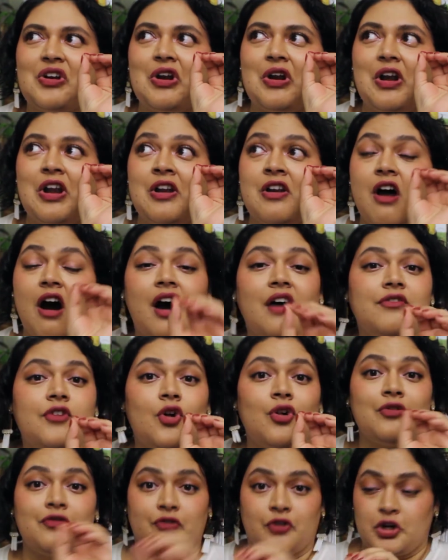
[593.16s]

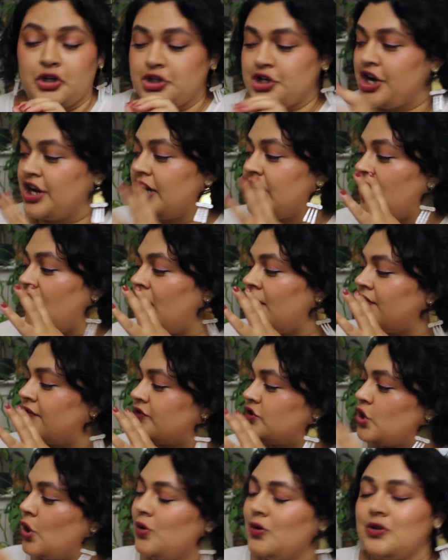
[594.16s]
novel version of
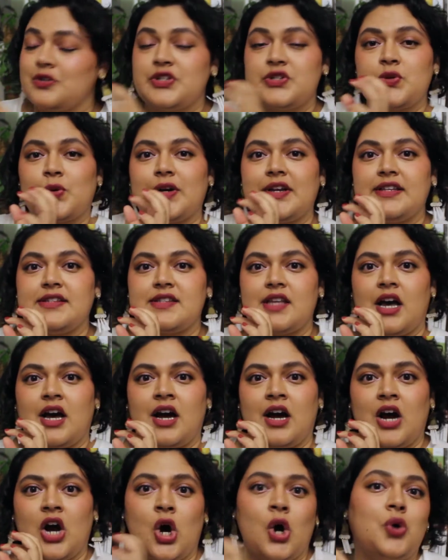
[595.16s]
Tolstoy's
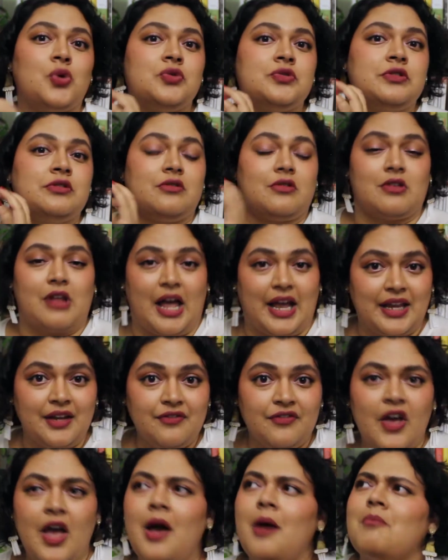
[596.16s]
own
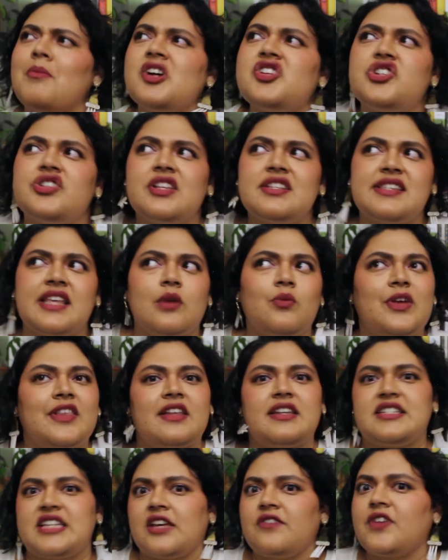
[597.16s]
life, much in the same way
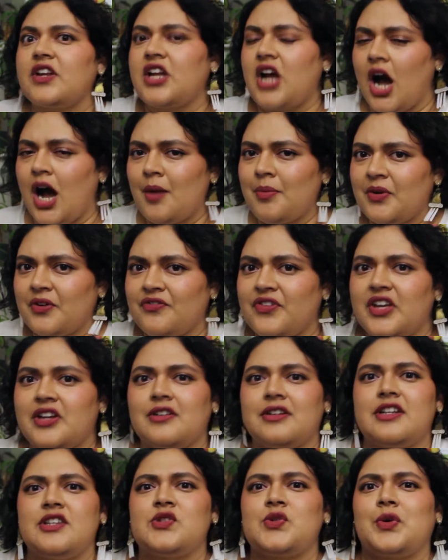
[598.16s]
that David
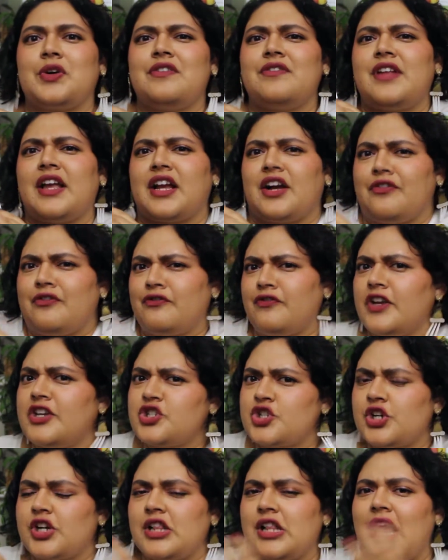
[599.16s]
Copperfield is sort of like a
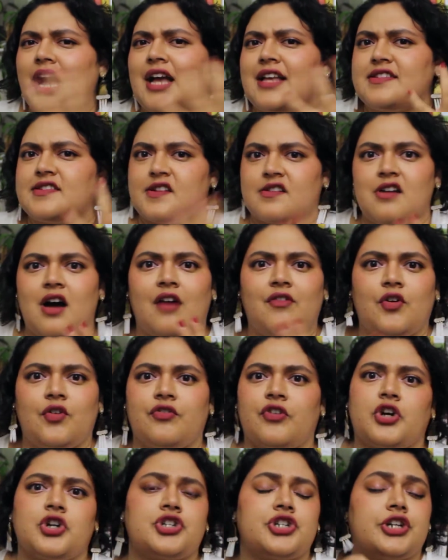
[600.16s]
fictionalized novel
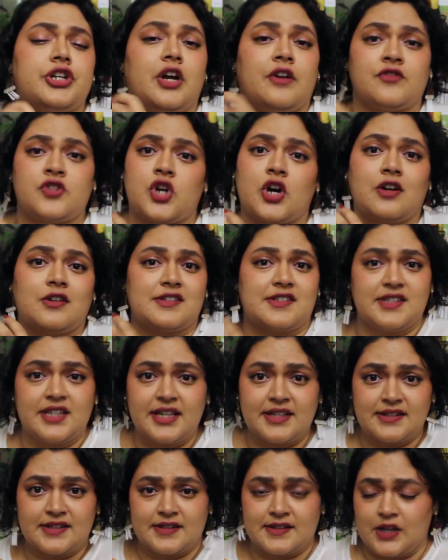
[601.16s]
version of Charles
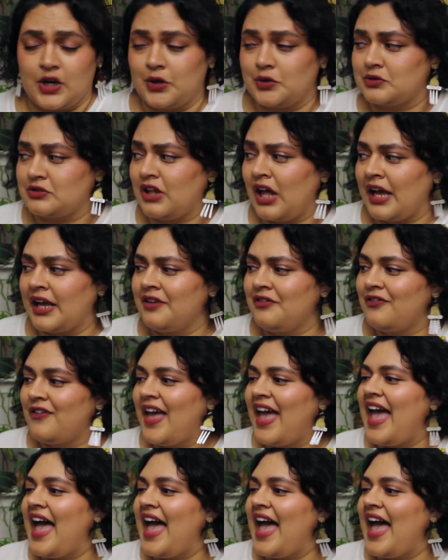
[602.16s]
Dickens's own life.